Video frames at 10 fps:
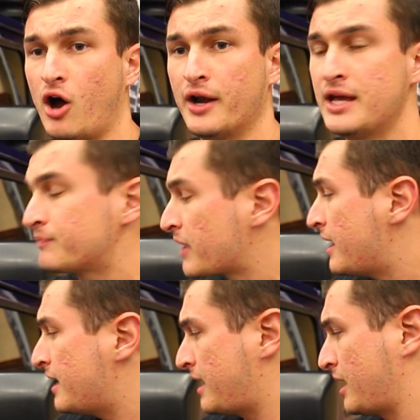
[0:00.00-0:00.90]
on it
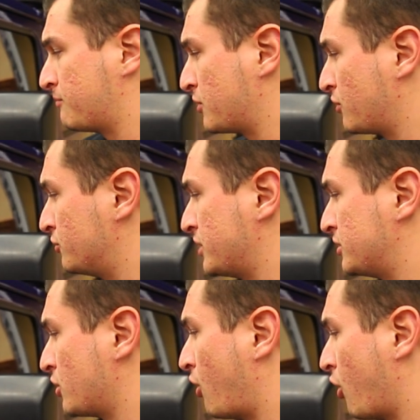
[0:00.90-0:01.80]
and bring those
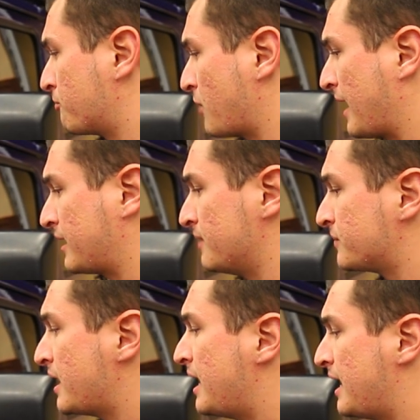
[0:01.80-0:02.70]
into our bracket
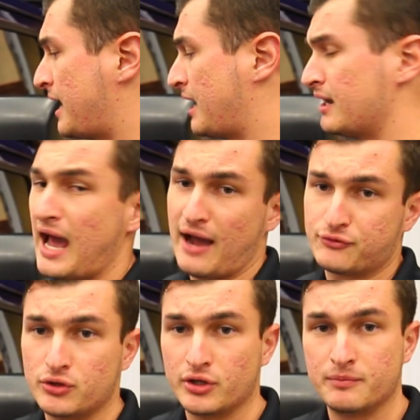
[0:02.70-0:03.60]
and
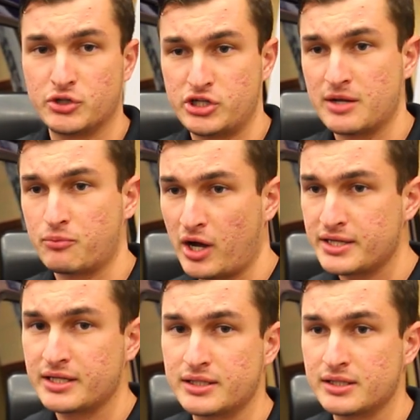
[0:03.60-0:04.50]
after the machining process